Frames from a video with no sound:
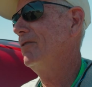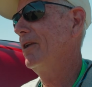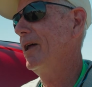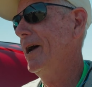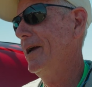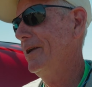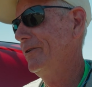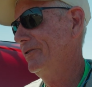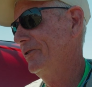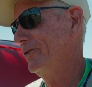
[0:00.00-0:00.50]

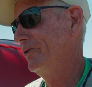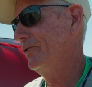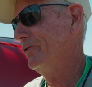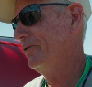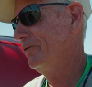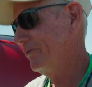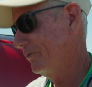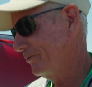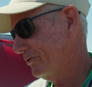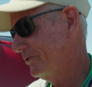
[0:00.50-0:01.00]
lights
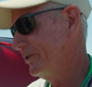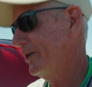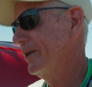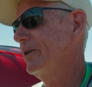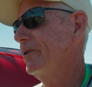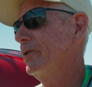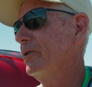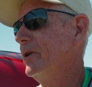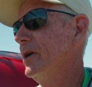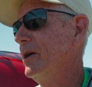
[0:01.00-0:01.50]
and stick
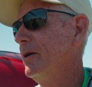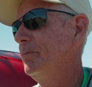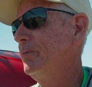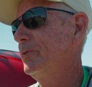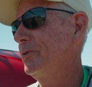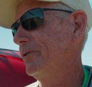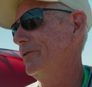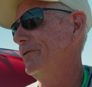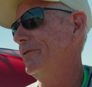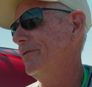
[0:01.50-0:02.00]

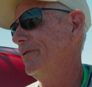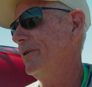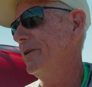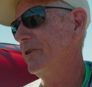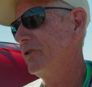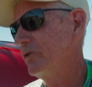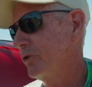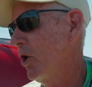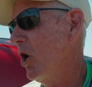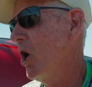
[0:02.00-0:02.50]
grips and
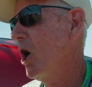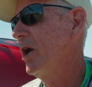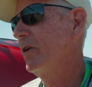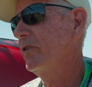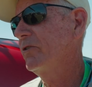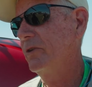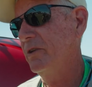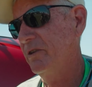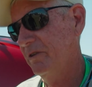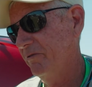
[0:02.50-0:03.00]

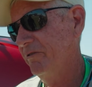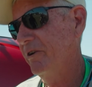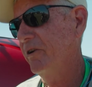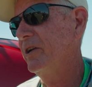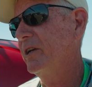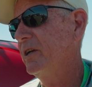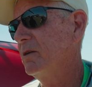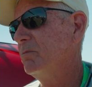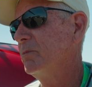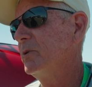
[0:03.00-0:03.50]
exhaust. It's a
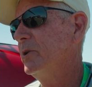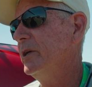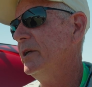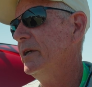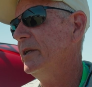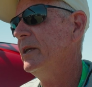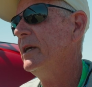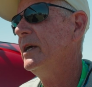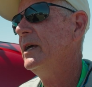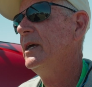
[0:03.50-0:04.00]
very
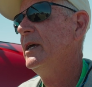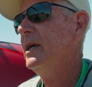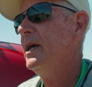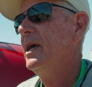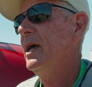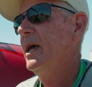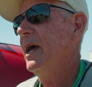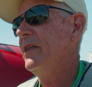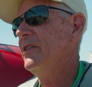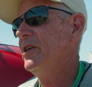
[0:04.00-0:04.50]
complete.
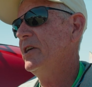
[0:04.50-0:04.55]
And